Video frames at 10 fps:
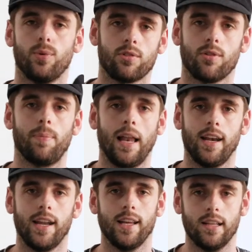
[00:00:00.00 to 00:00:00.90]
Water
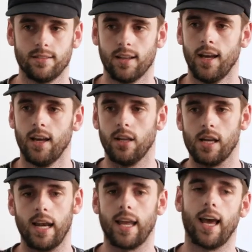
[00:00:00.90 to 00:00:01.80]
repellent is,
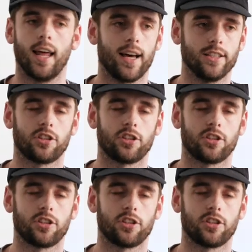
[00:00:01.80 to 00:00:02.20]
you're going to get a light